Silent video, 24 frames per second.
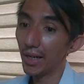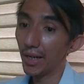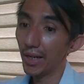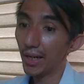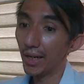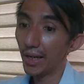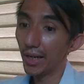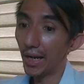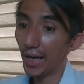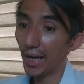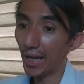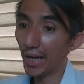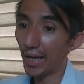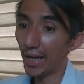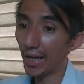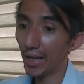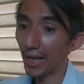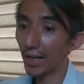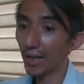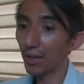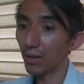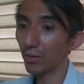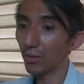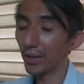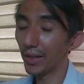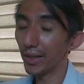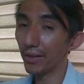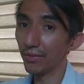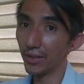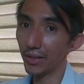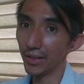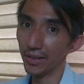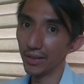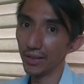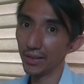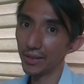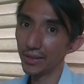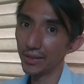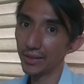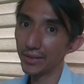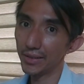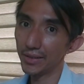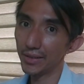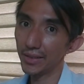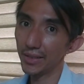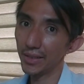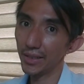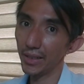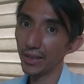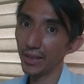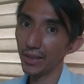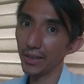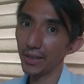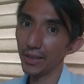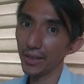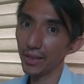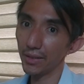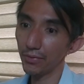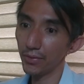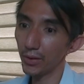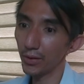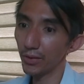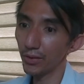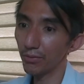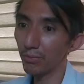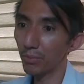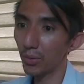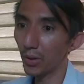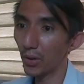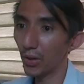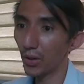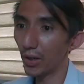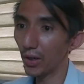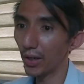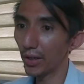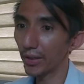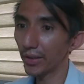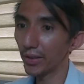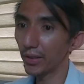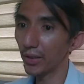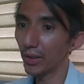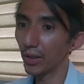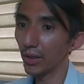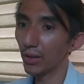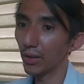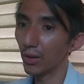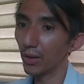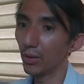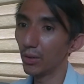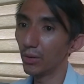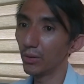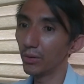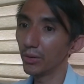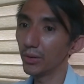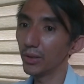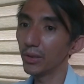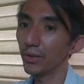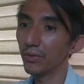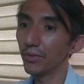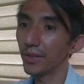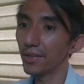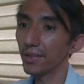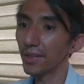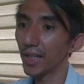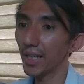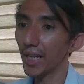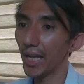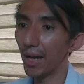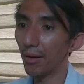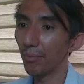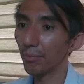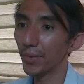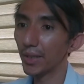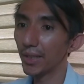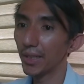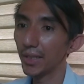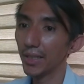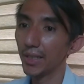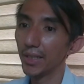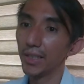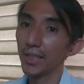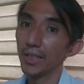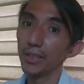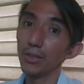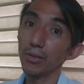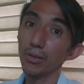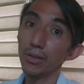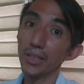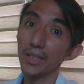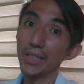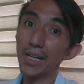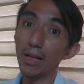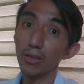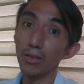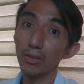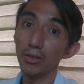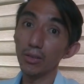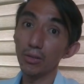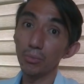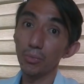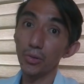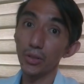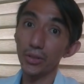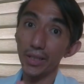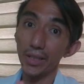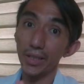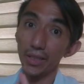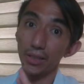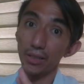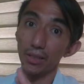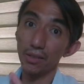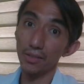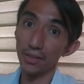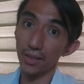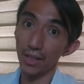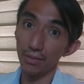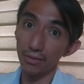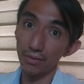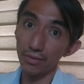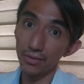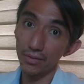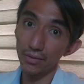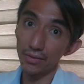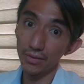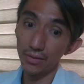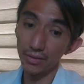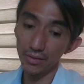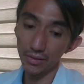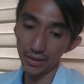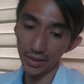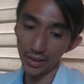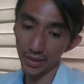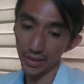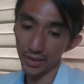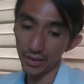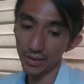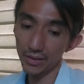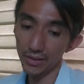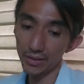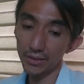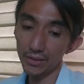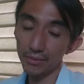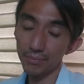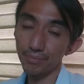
However, if you've bought your own UVC lamp, you'll need how to protect yourself. Okay?